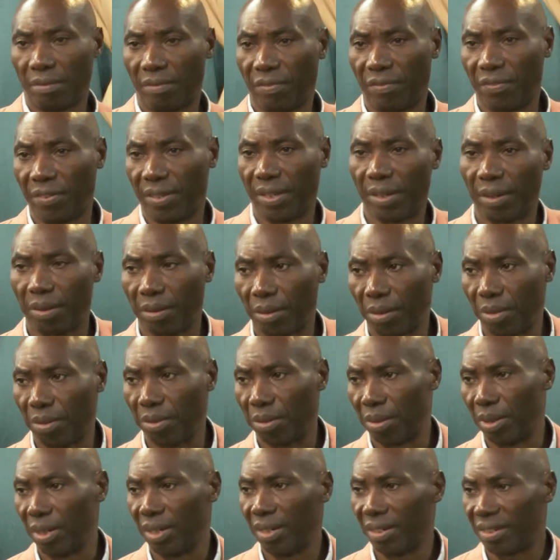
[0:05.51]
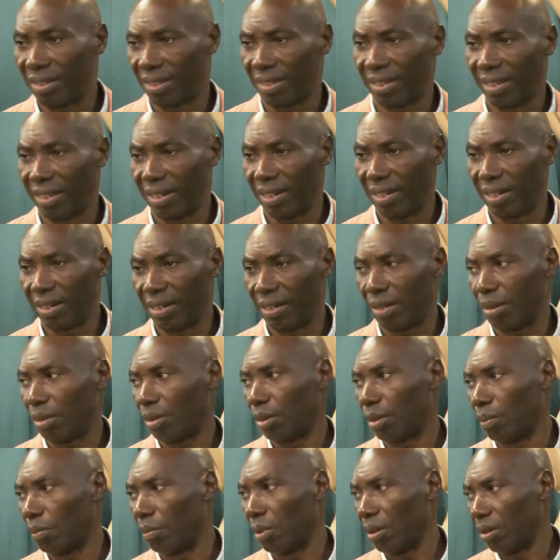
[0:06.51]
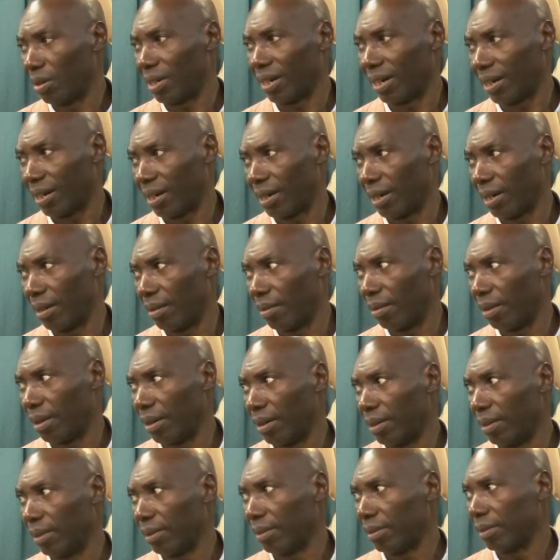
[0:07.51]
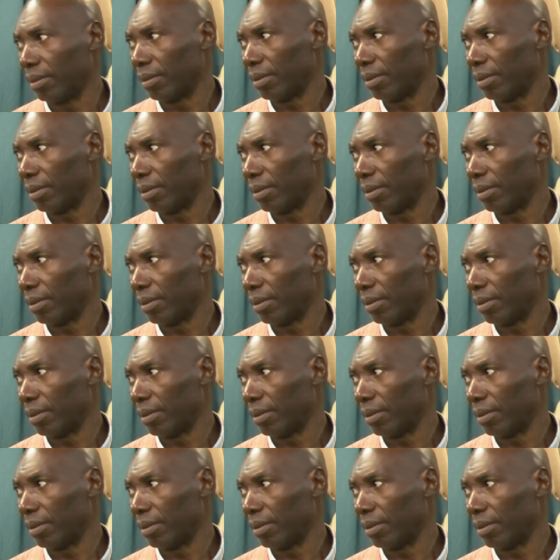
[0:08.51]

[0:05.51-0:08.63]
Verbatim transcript: vehicle, you didn't sell it, you bought another one.